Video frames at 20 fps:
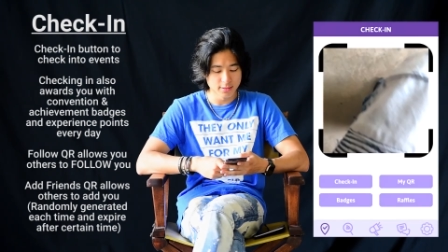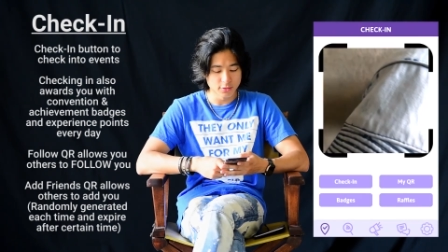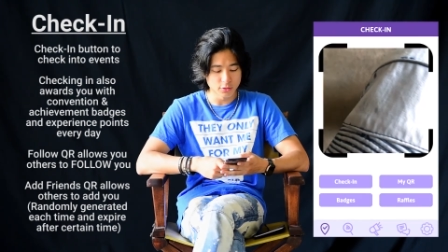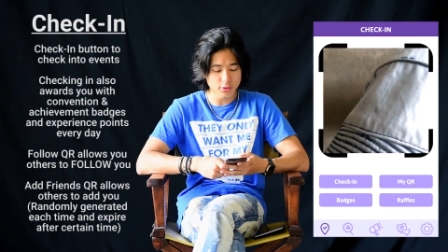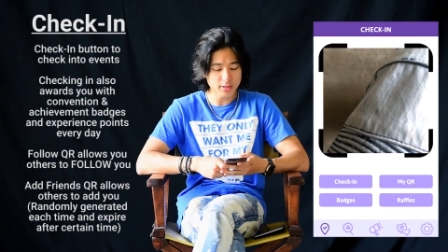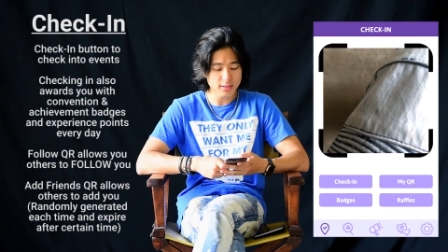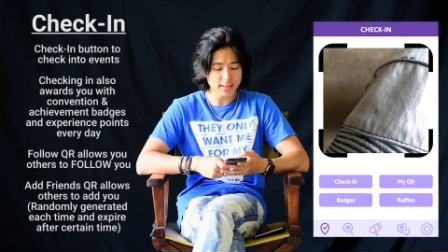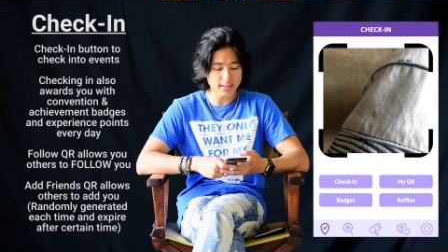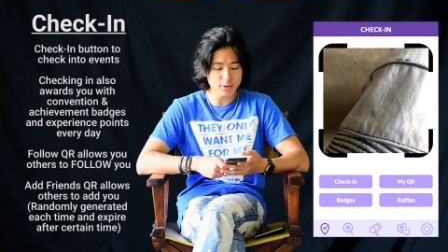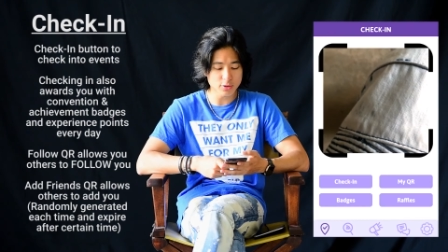You
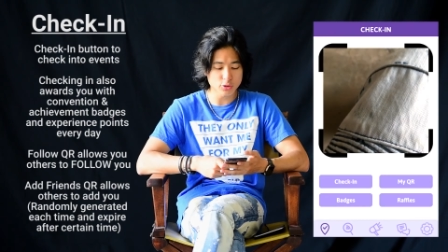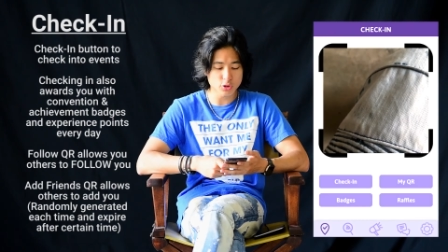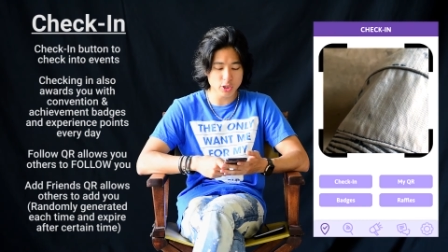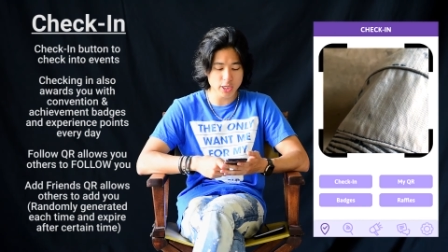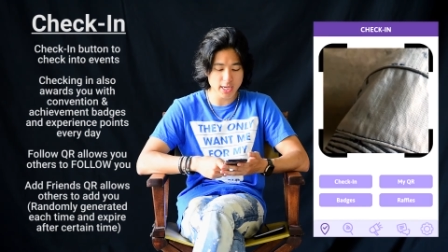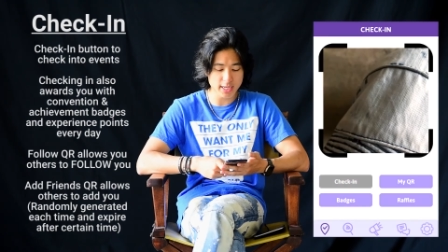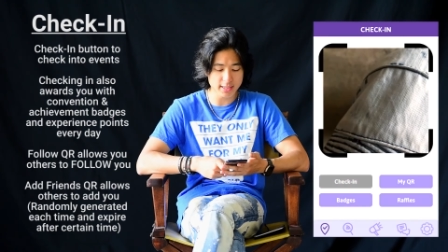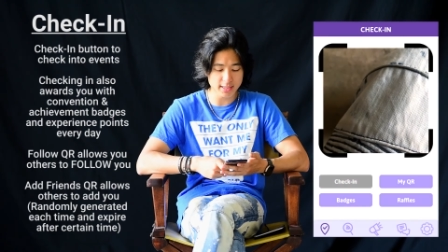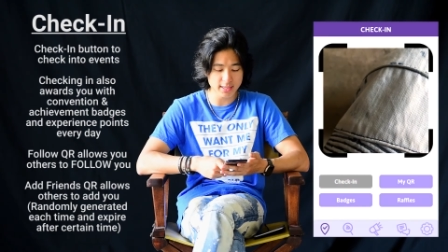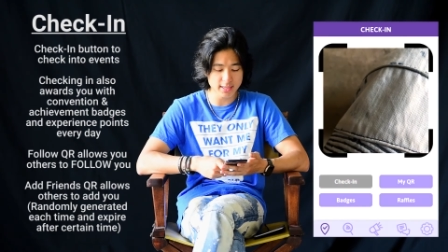can click on
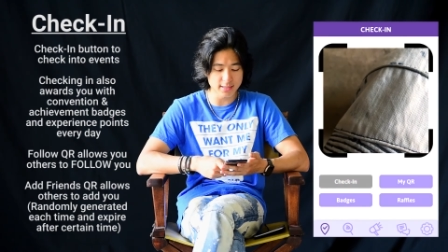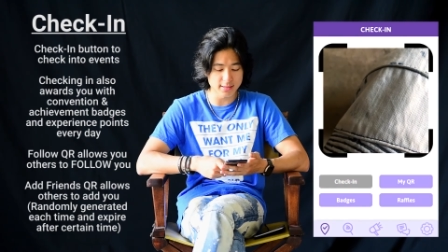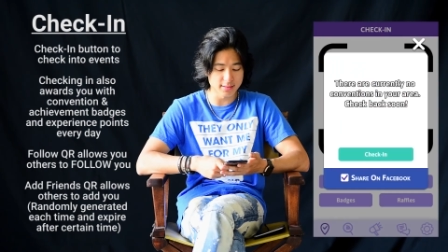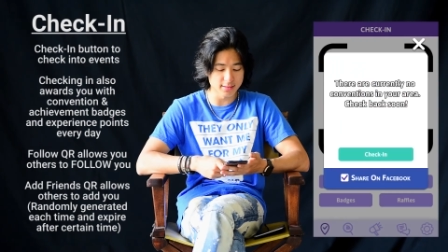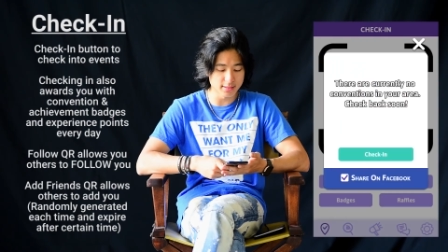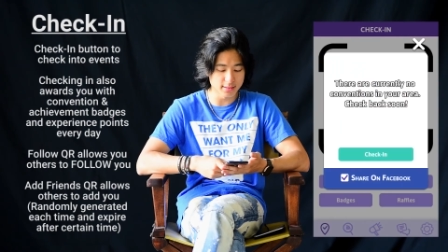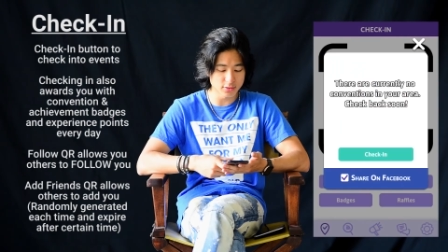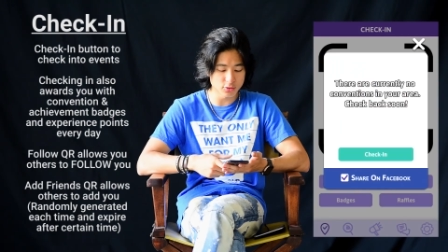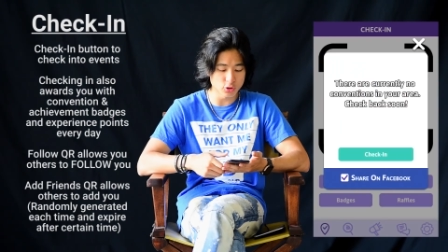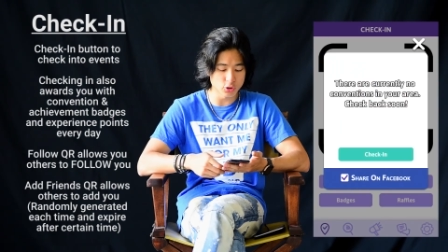
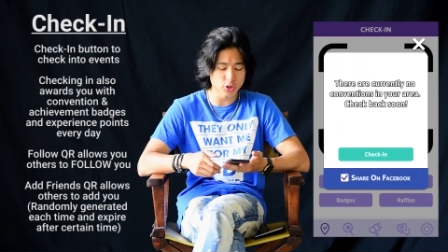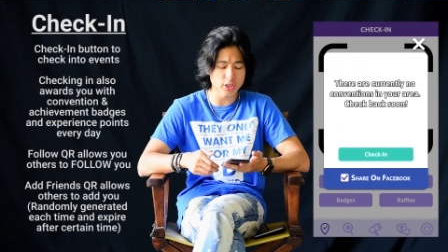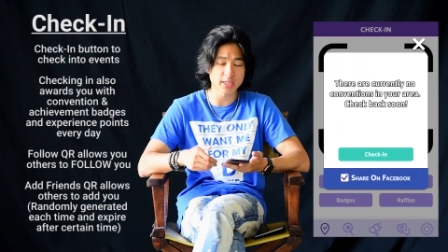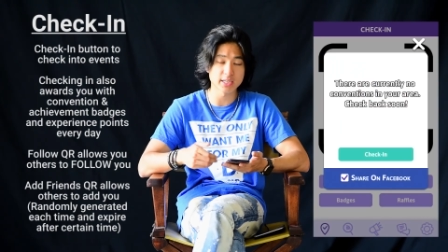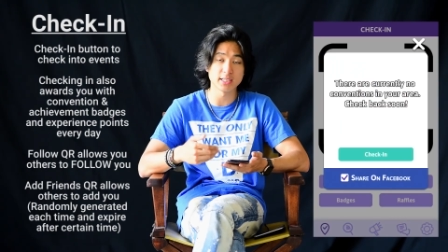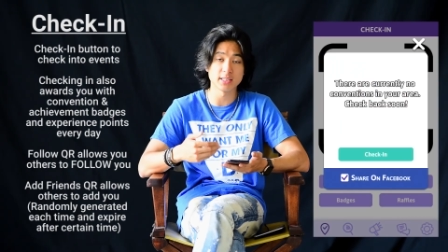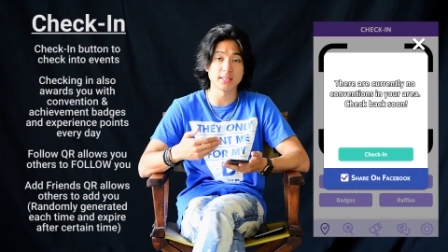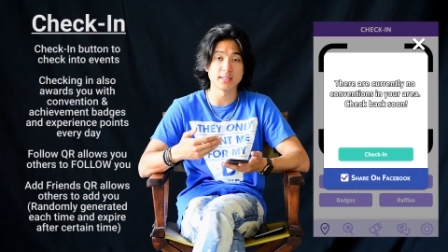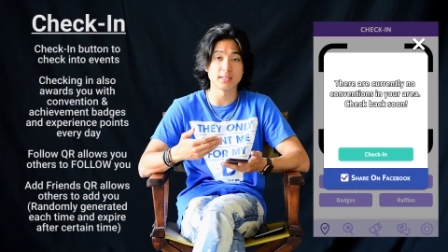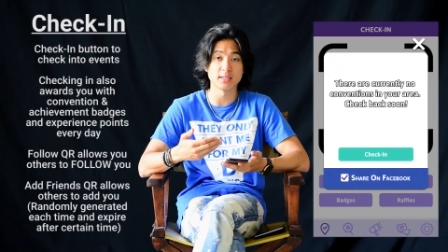check-in to
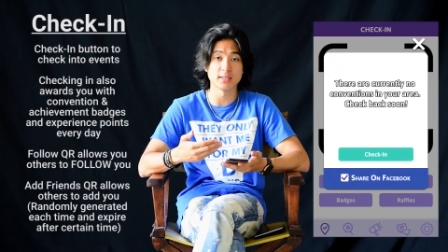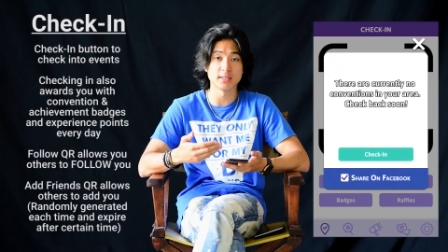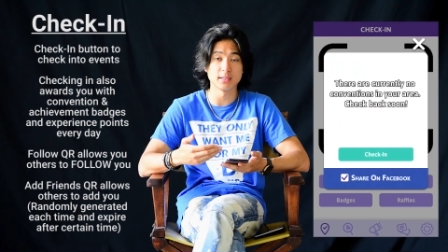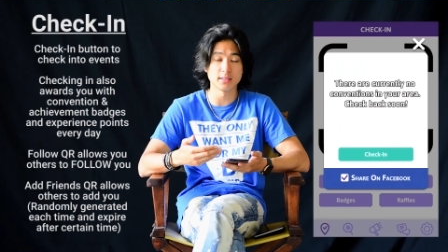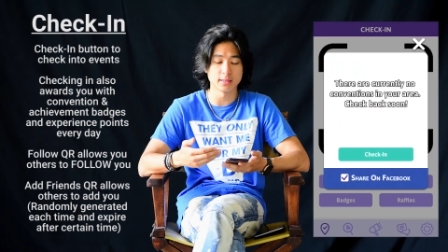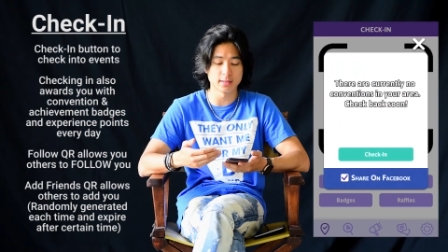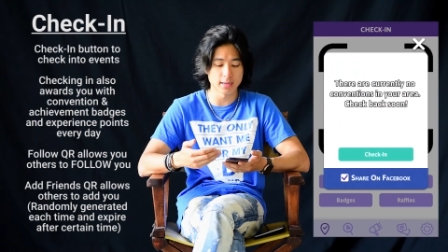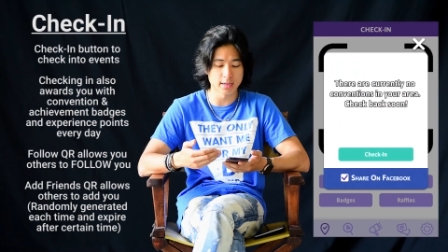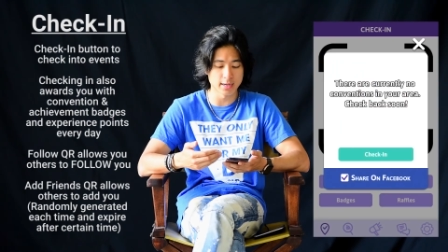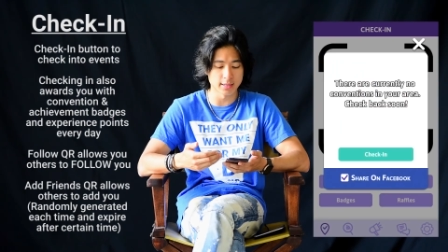check in
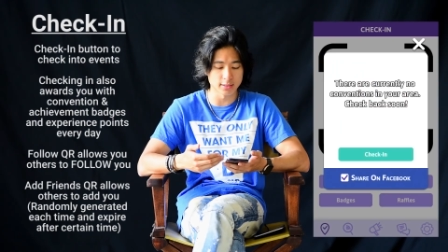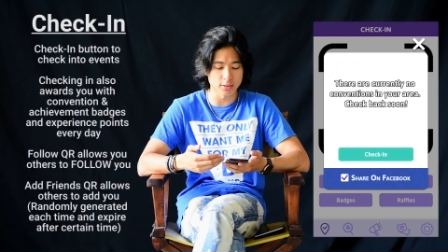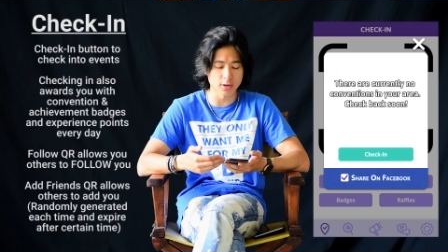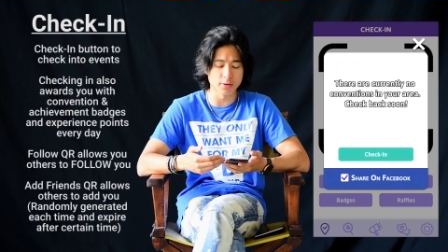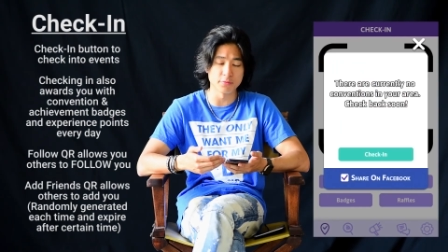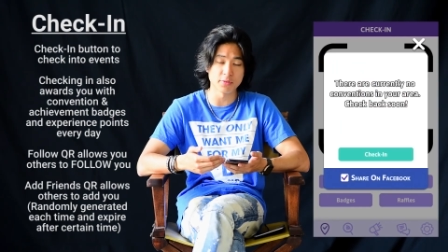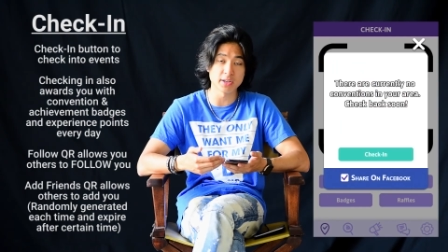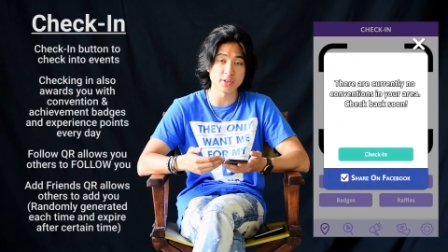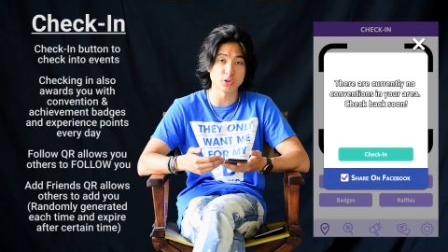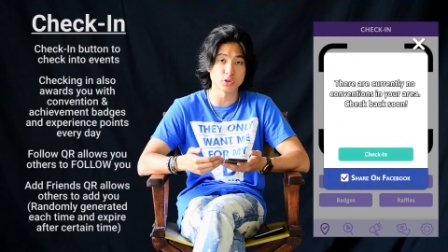at a
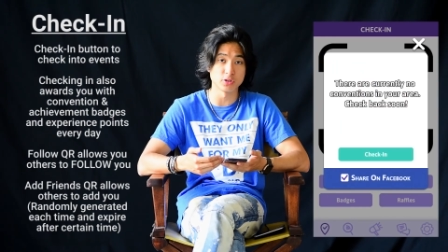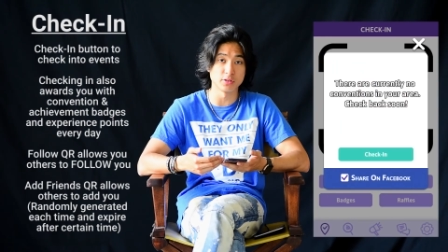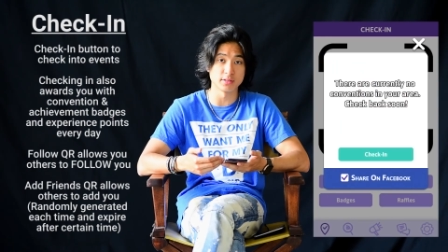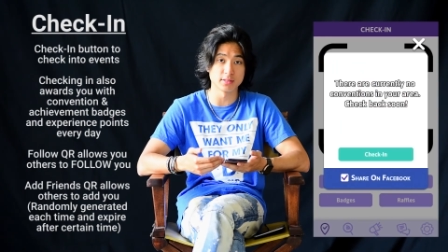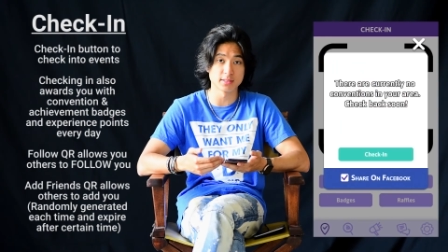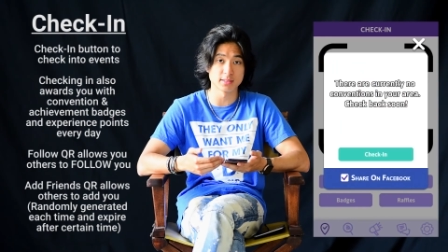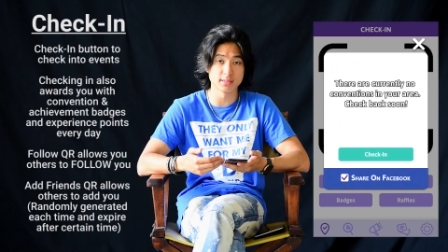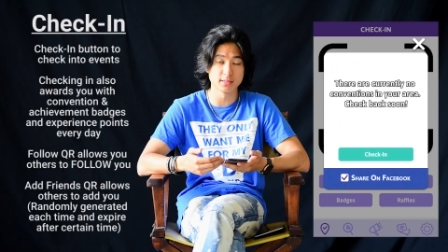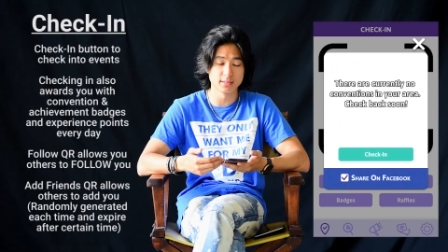convention